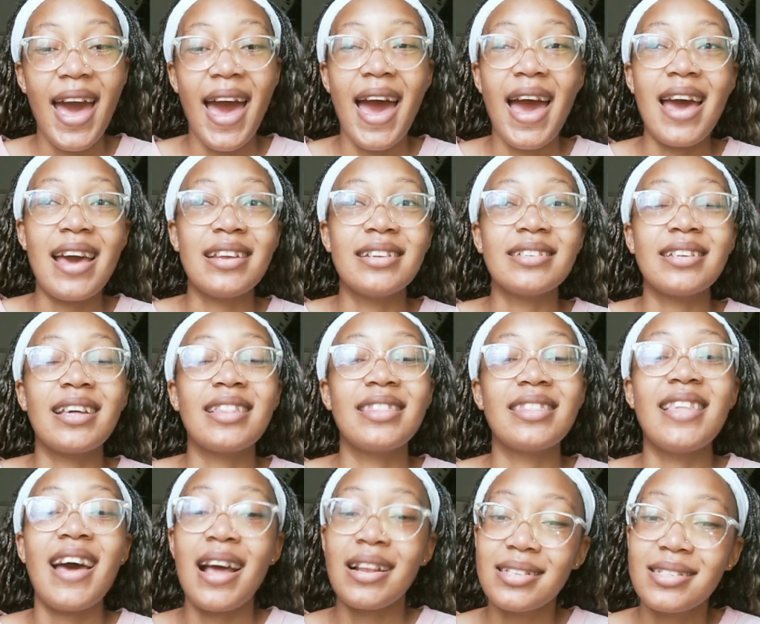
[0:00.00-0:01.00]
And
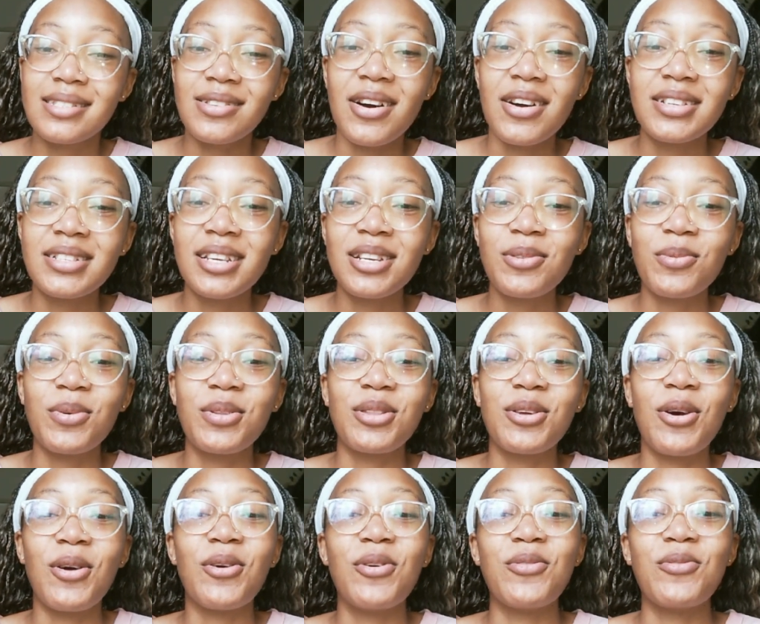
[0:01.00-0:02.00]
that started with
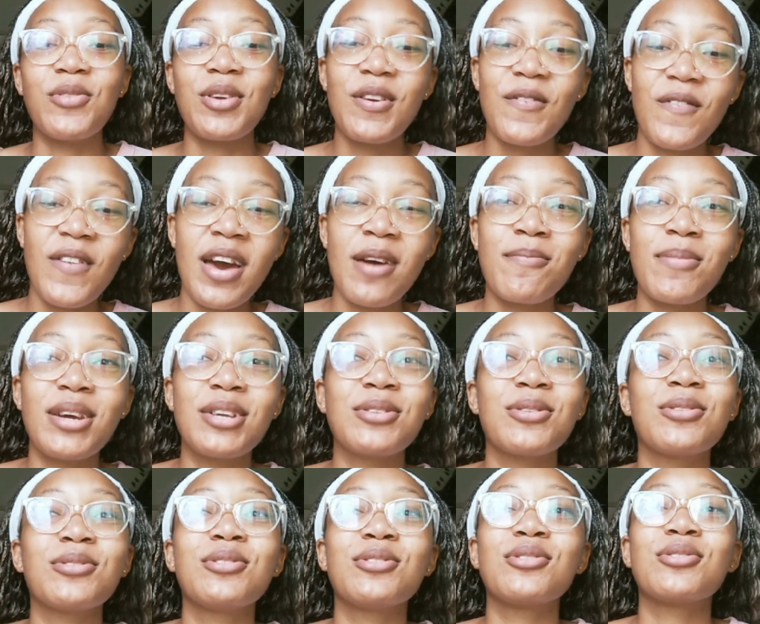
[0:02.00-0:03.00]
the whole revamp. I
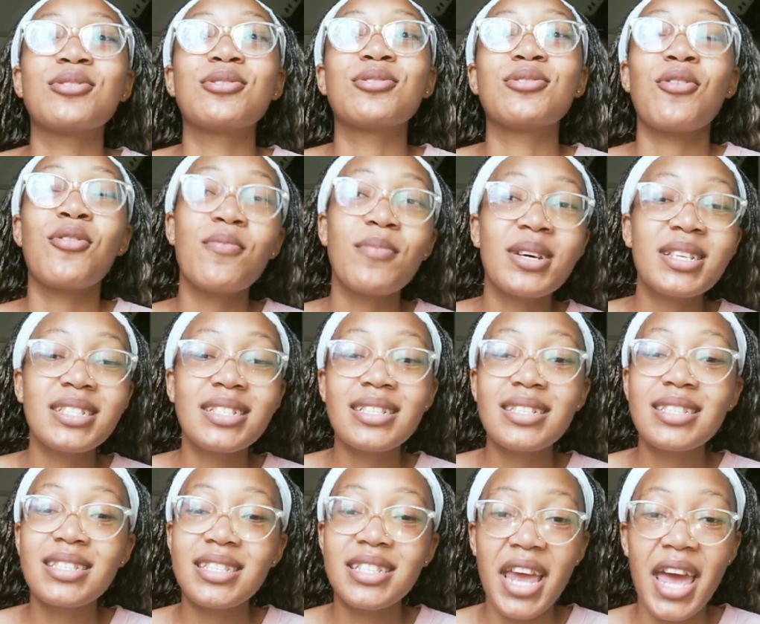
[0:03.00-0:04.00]
told you so much
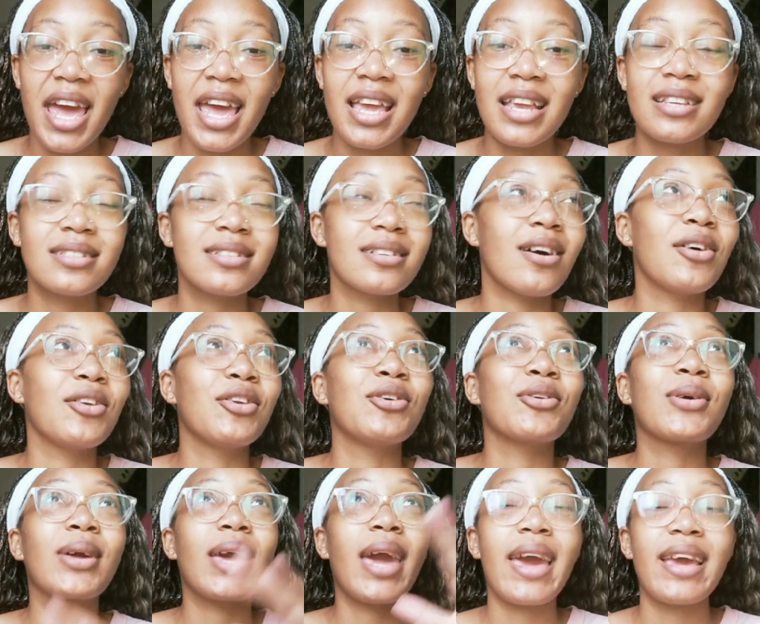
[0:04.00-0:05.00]
has changed, our
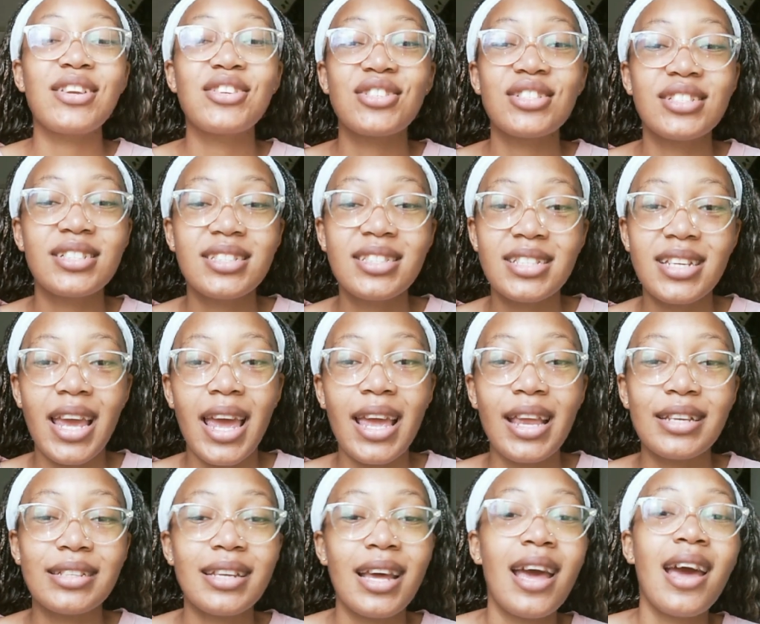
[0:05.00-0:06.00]
location has
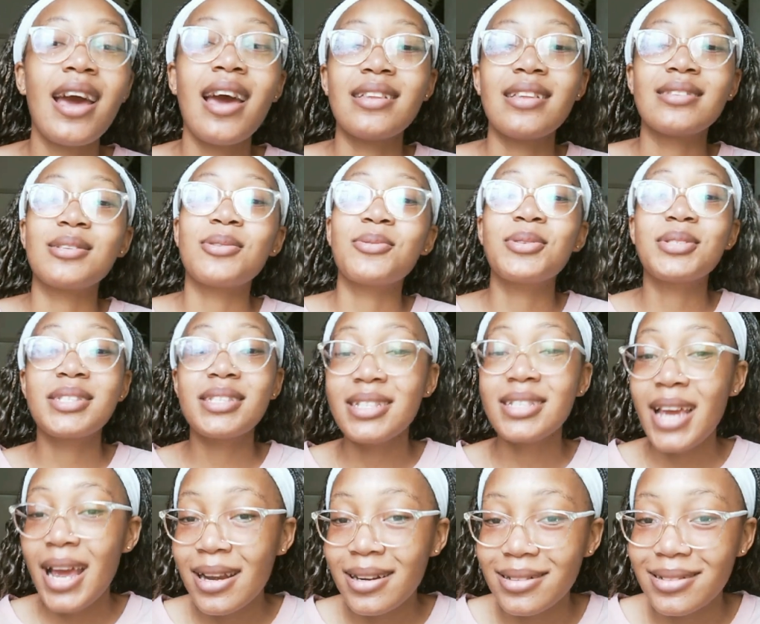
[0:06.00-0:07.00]
changed, and so has the
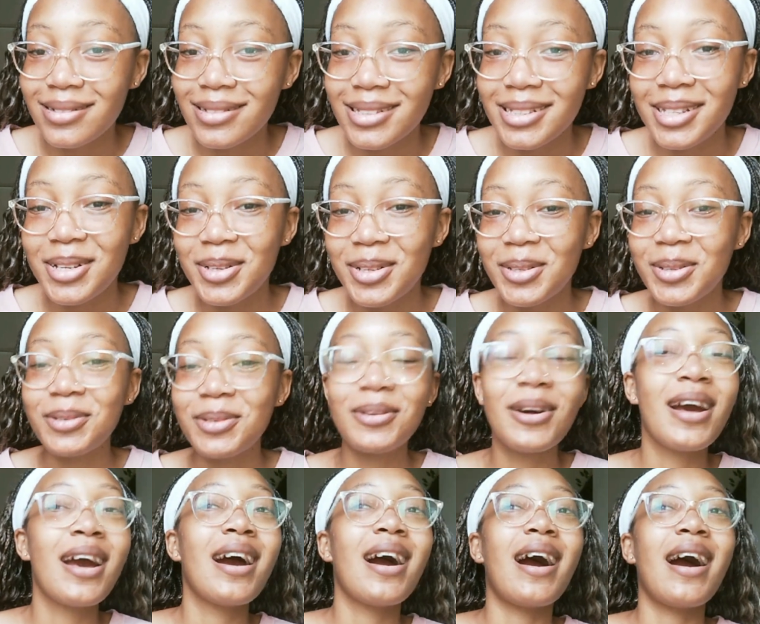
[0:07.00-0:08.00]
channel. So
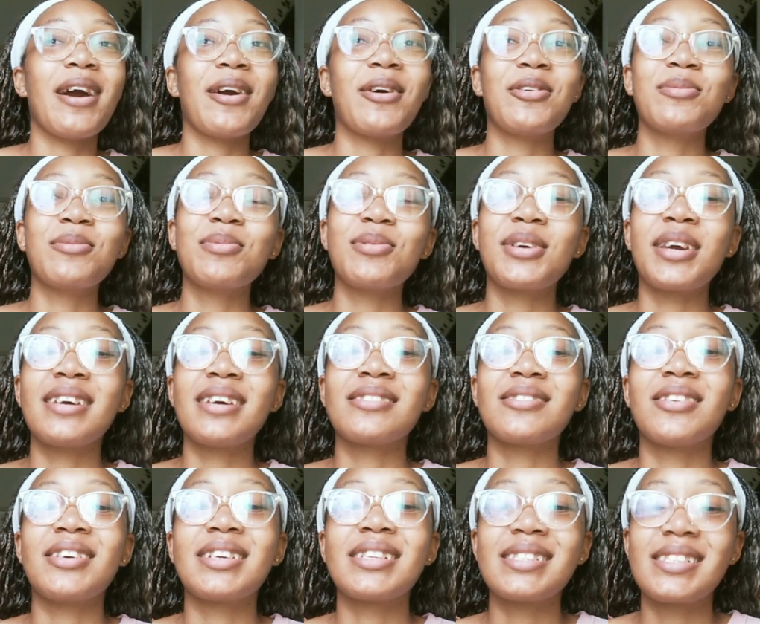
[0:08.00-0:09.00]
I hope you guys
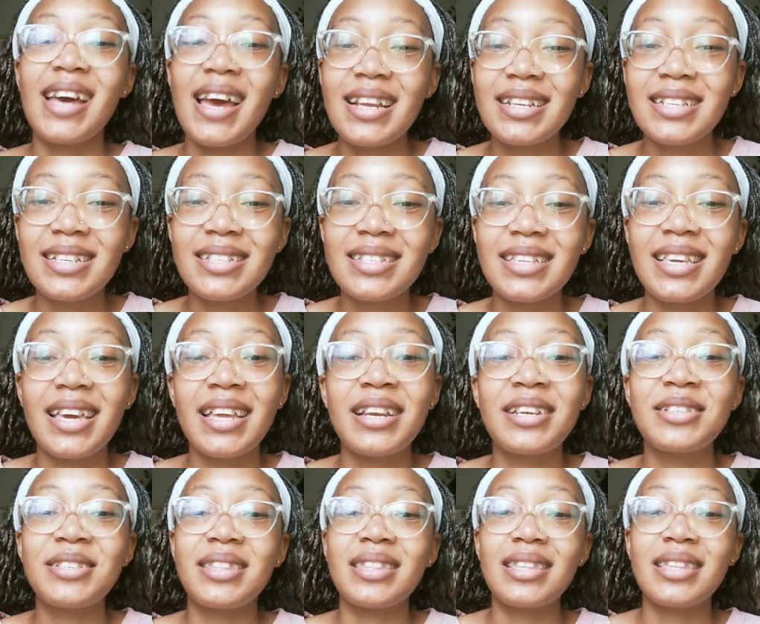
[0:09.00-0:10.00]
are excited to get
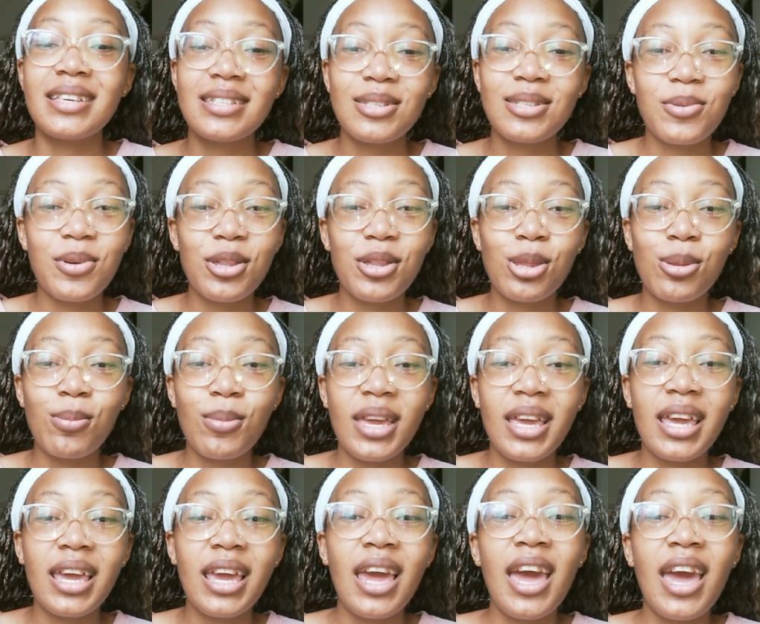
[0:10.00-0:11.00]
into this with
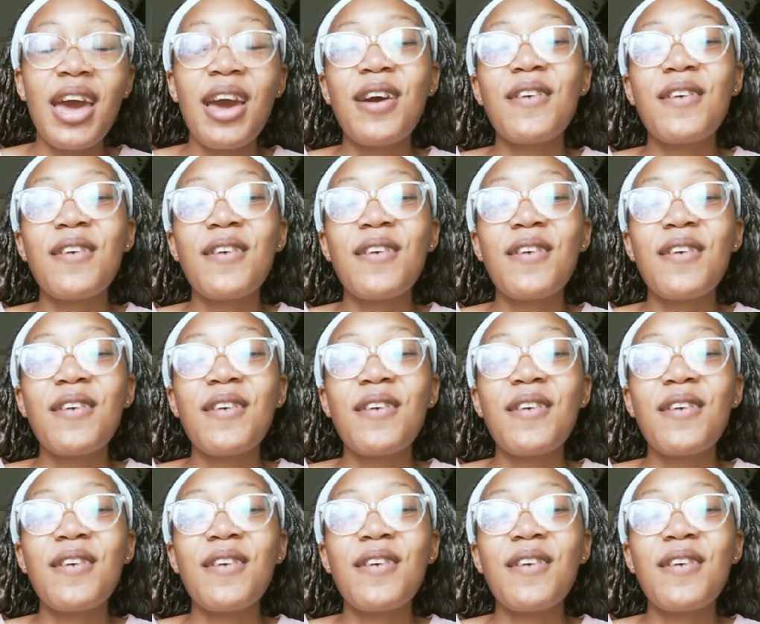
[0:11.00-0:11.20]
me.